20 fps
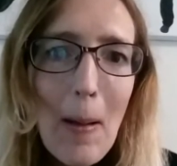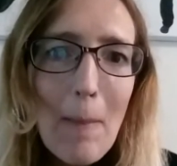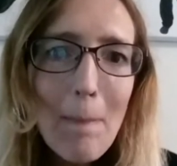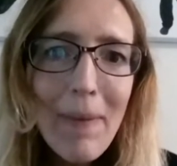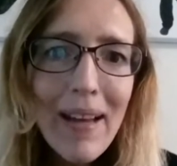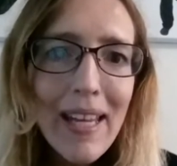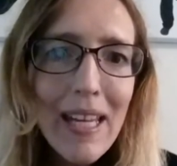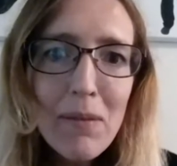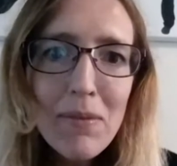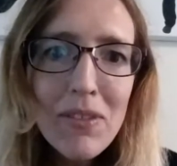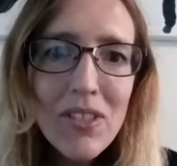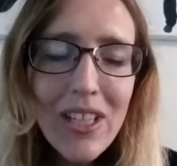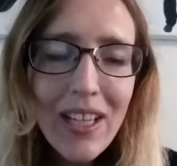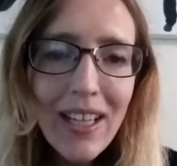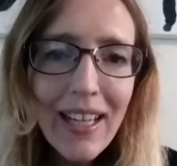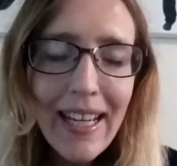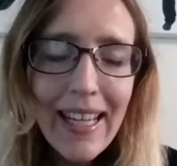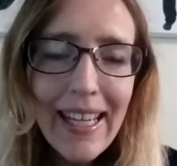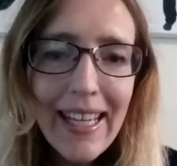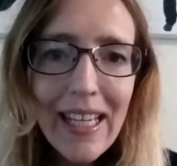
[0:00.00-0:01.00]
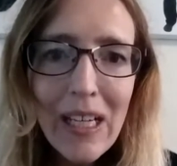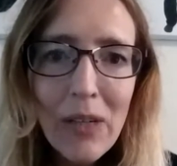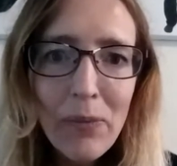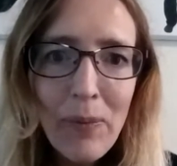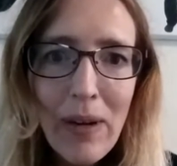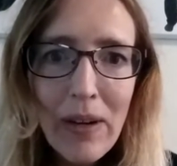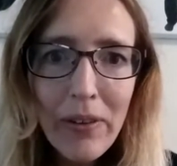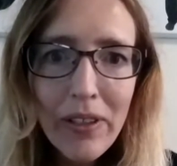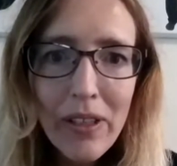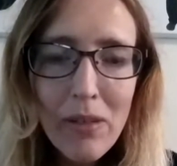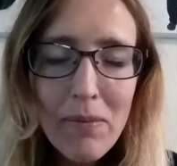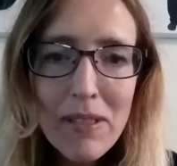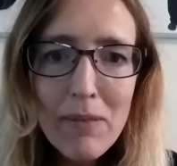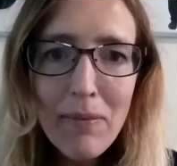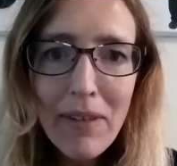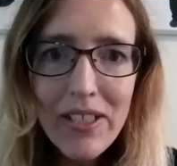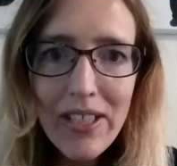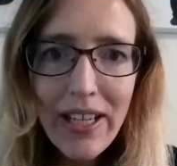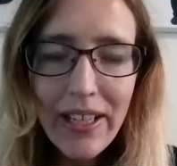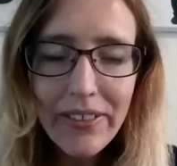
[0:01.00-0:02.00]
my name's Charlie and welcome to
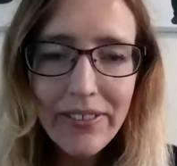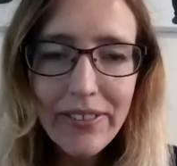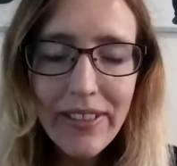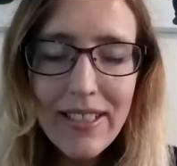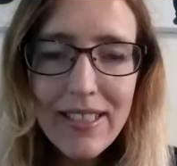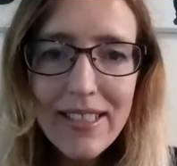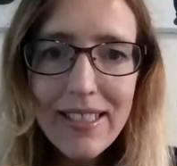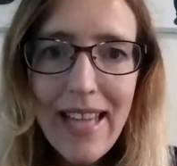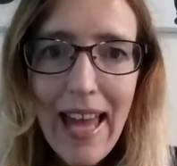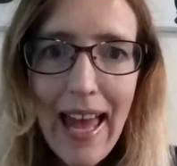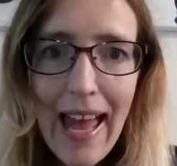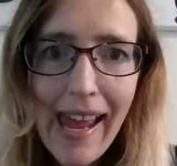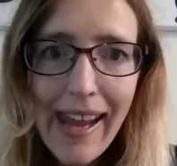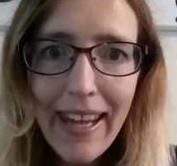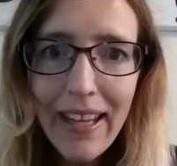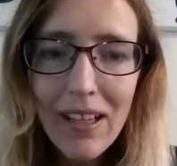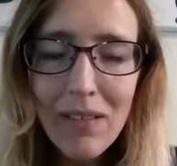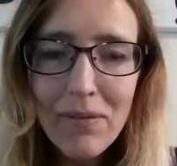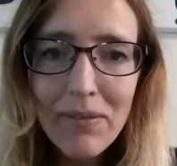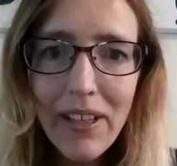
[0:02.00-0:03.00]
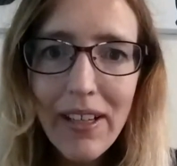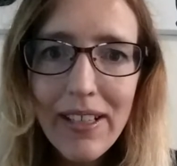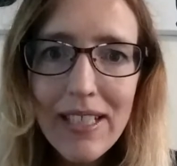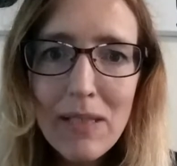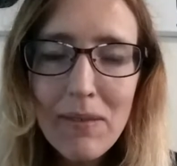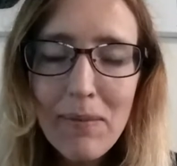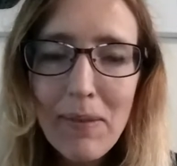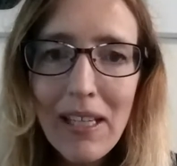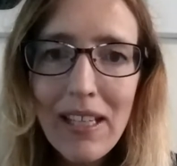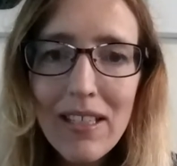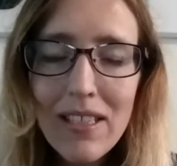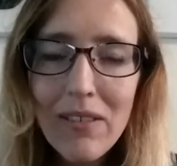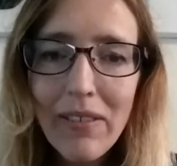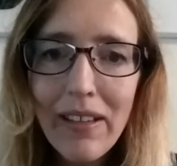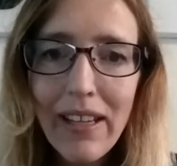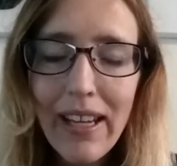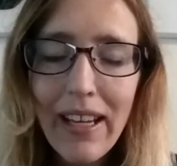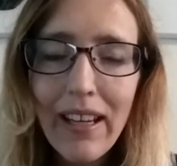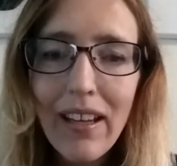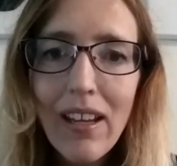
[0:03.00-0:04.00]
my channel, and today I'm going to be
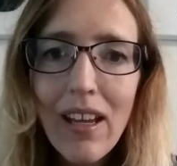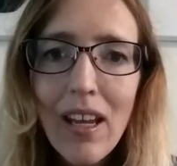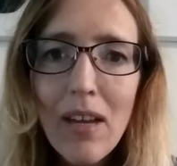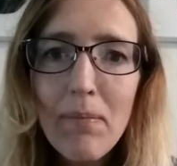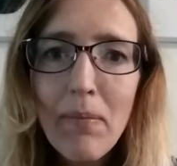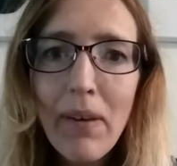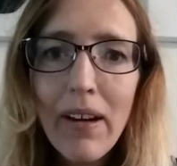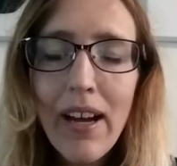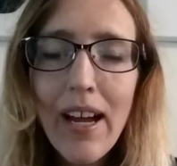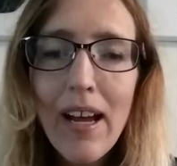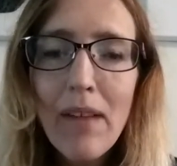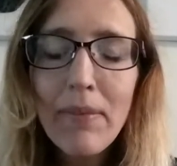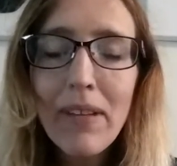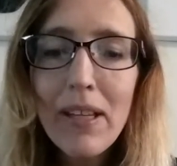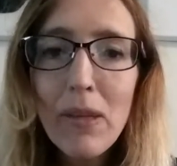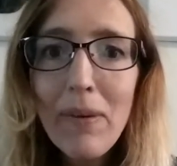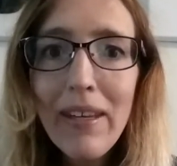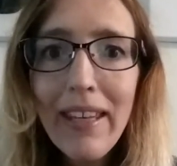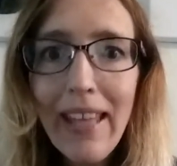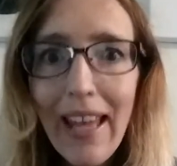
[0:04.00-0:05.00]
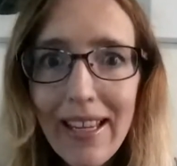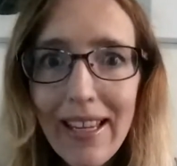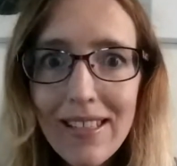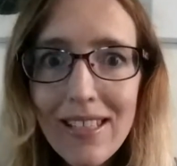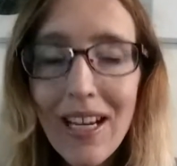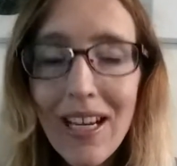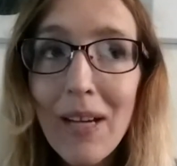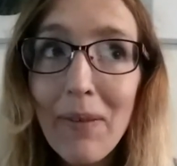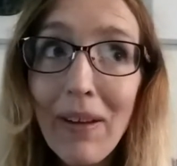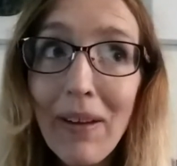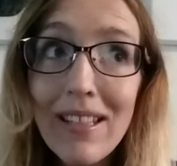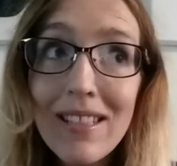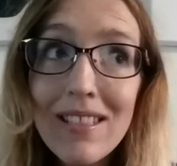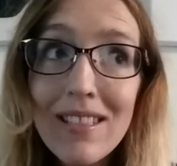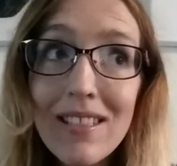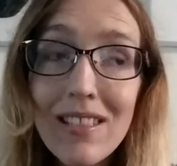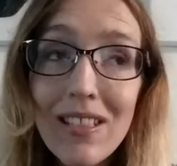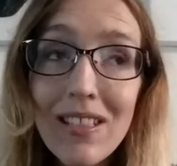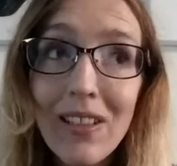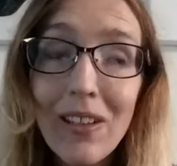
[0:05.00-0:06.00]
doing my, at the weekend I went
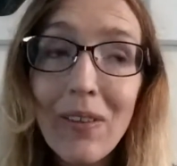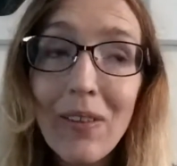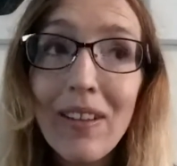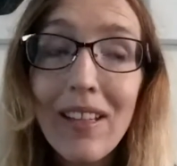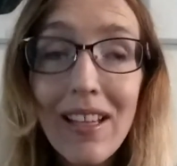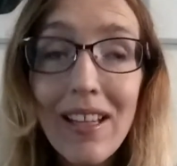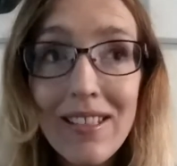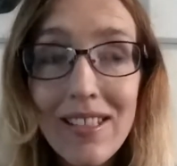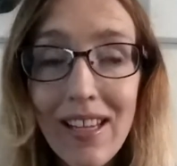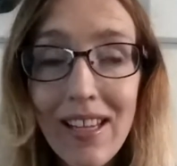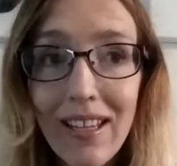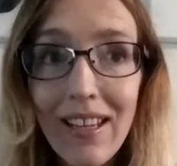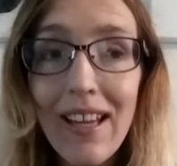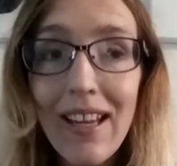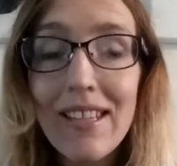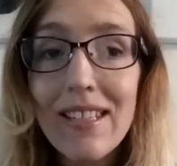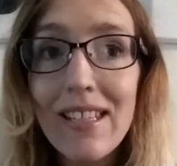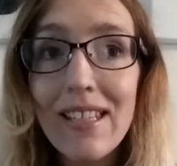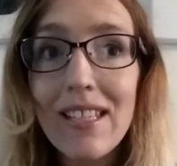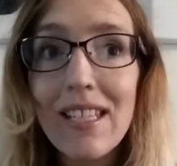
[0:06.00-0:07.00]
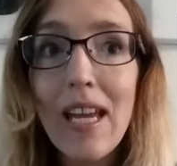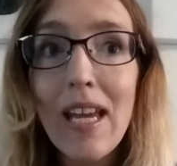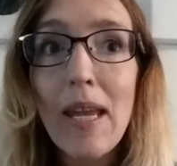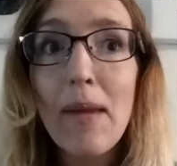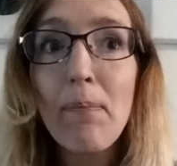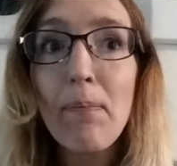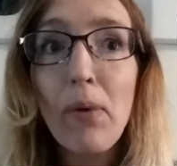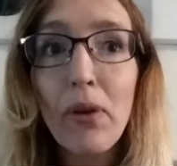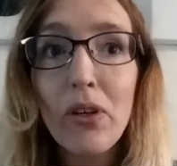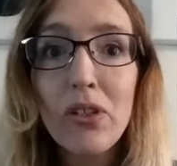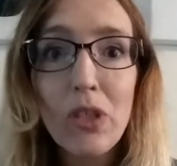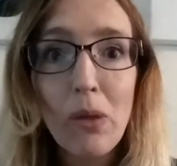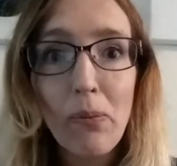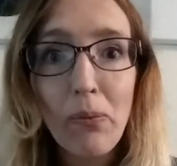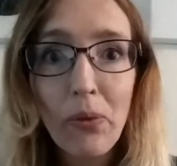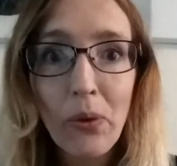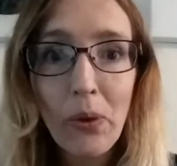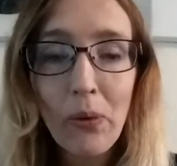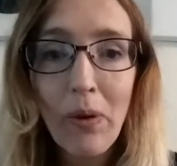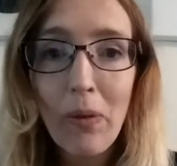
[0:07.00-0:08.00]
to London and did a bookshop
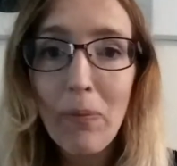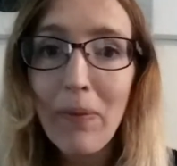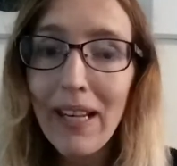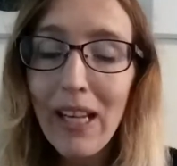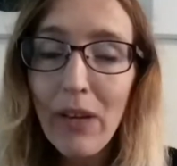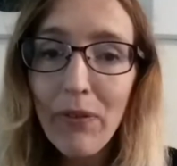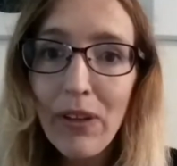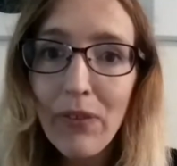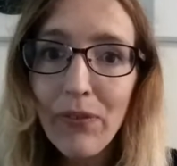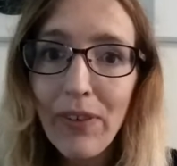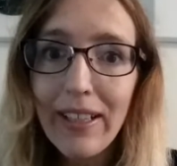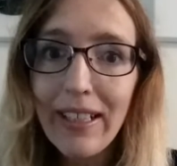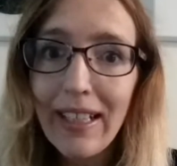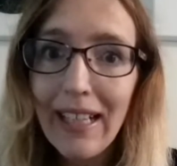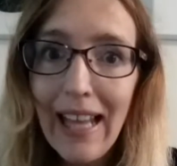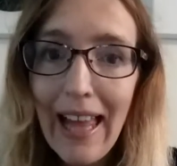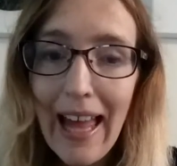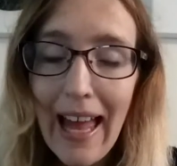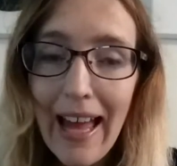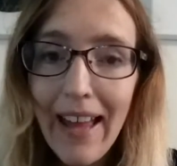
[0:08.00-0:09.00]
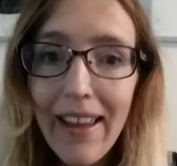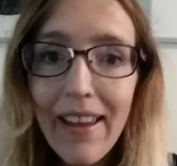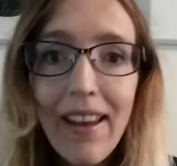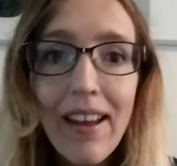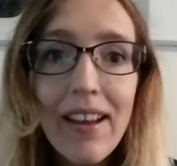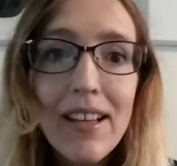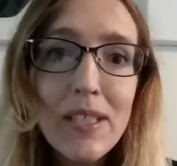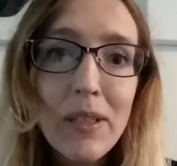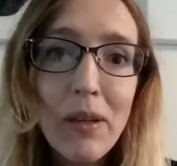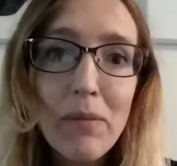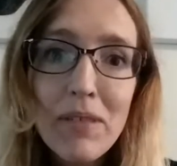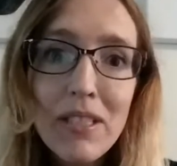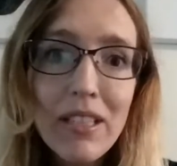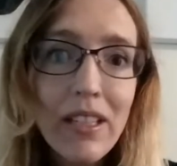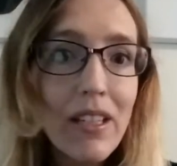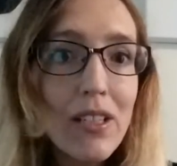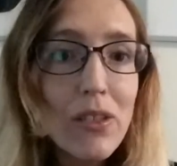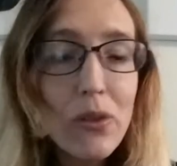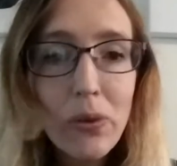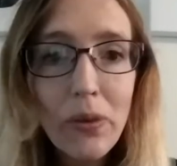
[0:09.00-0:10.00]
crawl with my lovely friend Claire, so I'm just
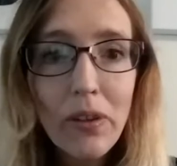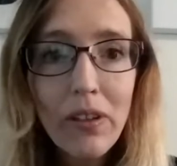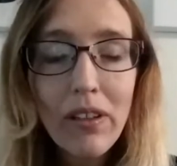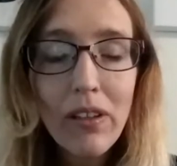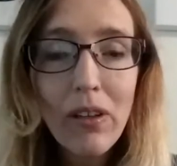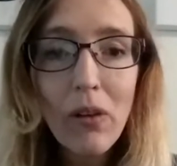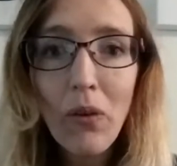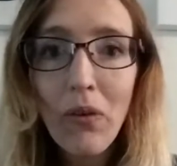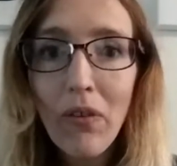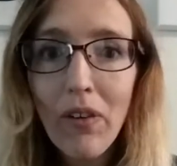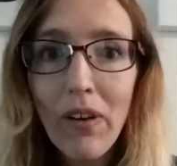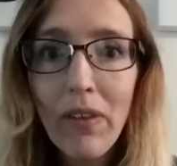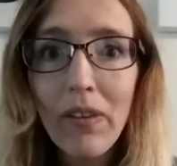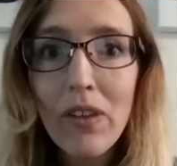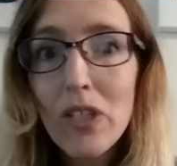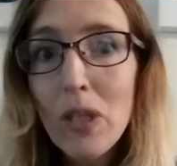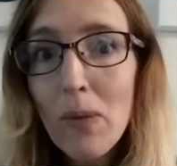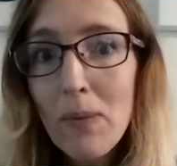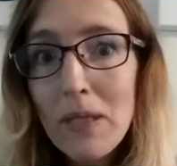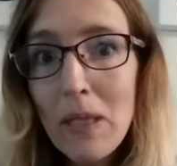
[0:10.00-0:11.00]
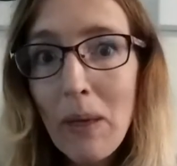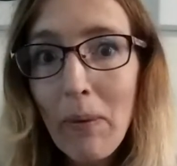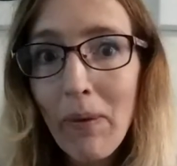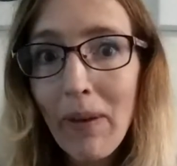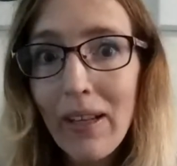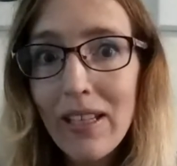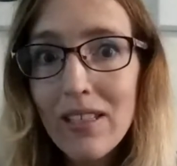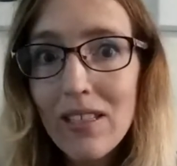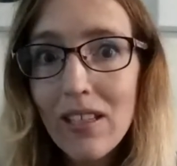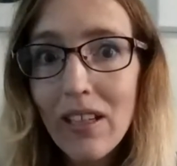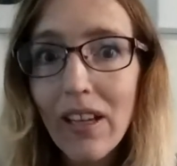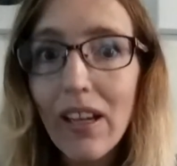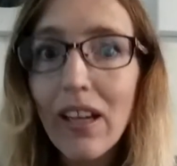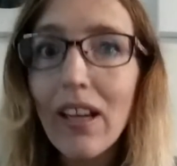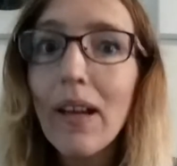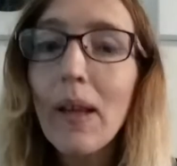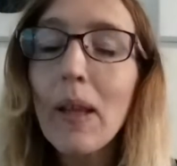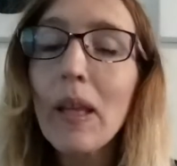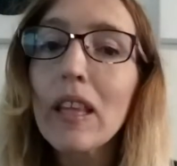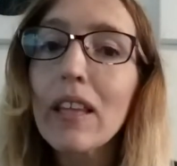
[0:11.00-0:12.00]
going to talk you through the shops that we went to
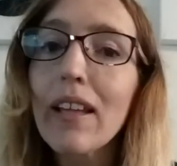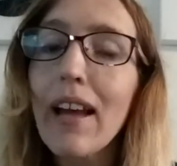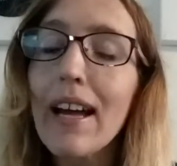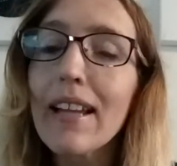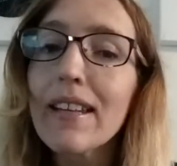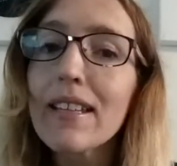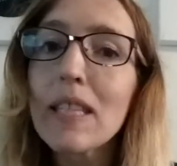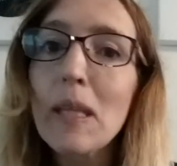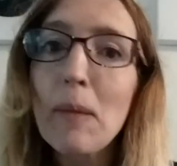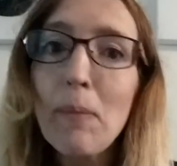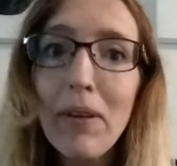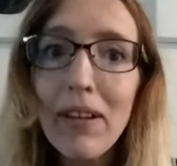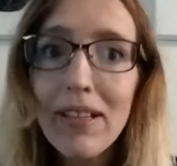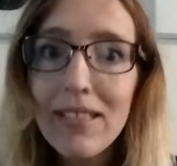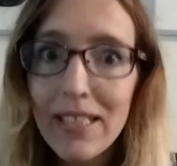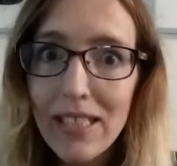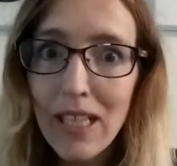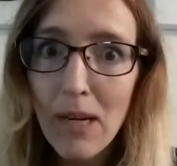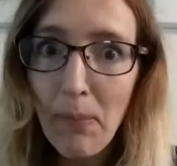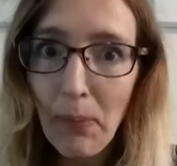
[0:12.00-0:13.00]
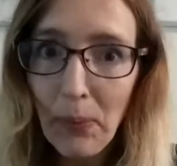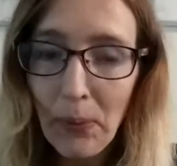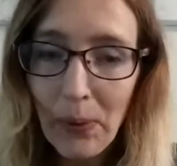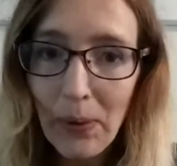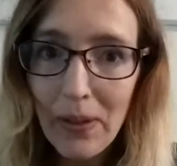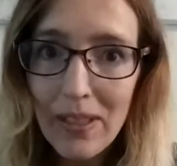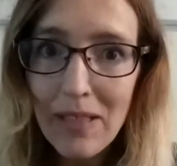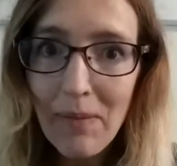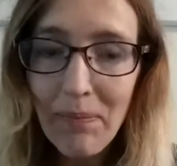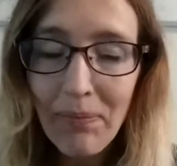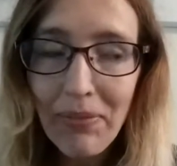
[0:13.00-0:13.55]
and the books that I brought,